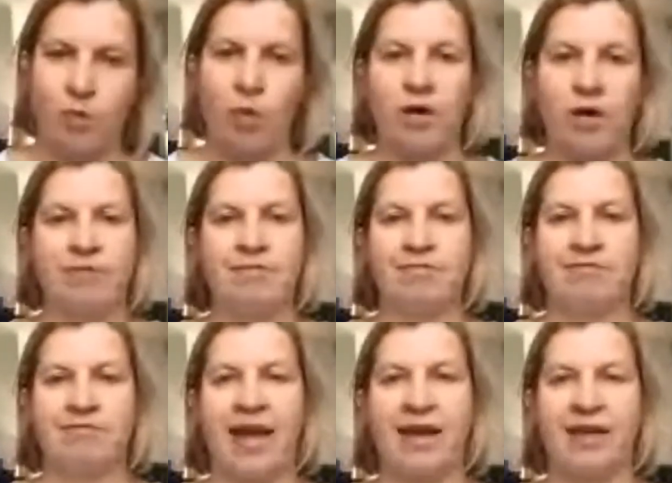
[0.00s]
one
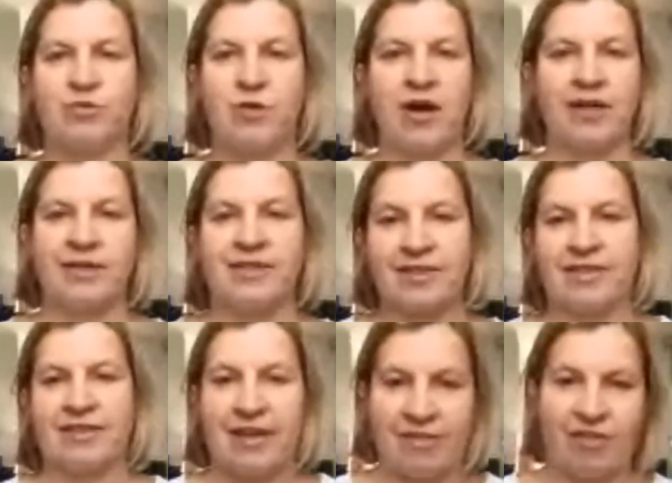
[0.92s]
age range
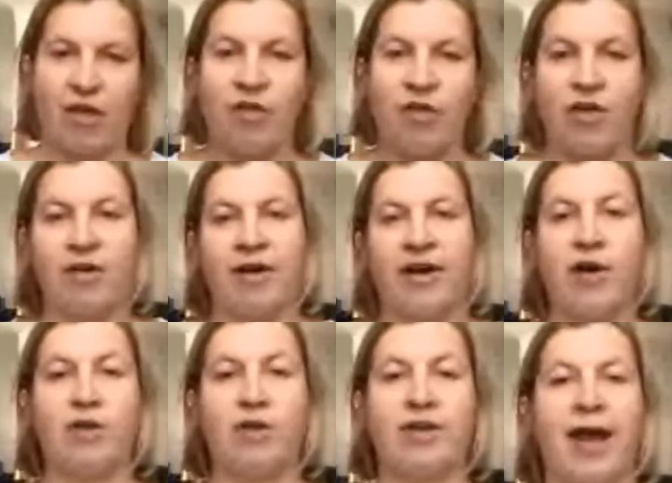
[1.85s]
and the other,
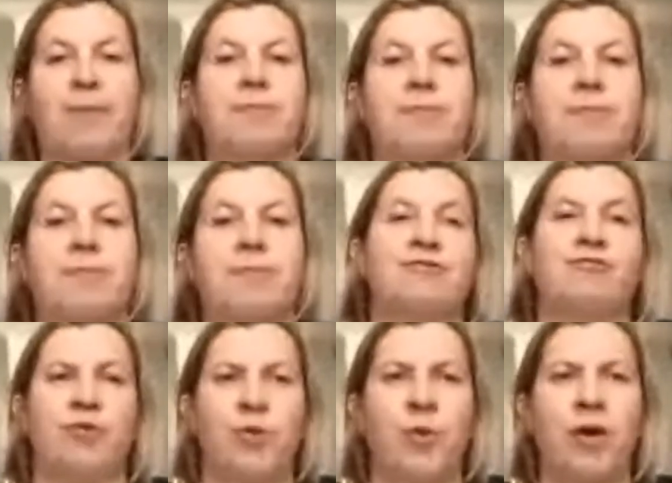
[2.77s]
an overlapping but
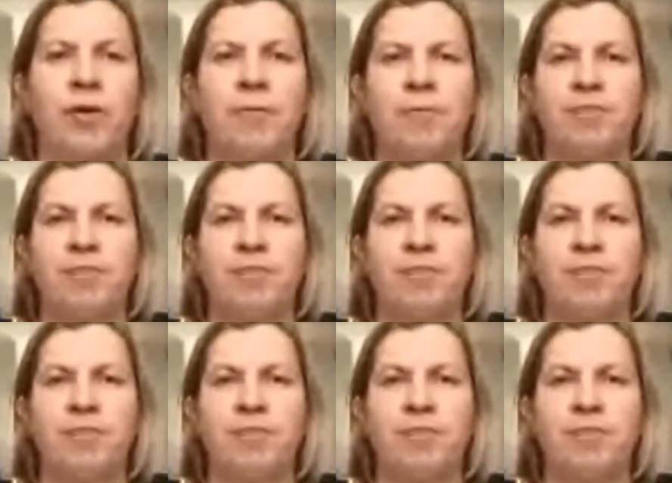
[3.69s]
different one.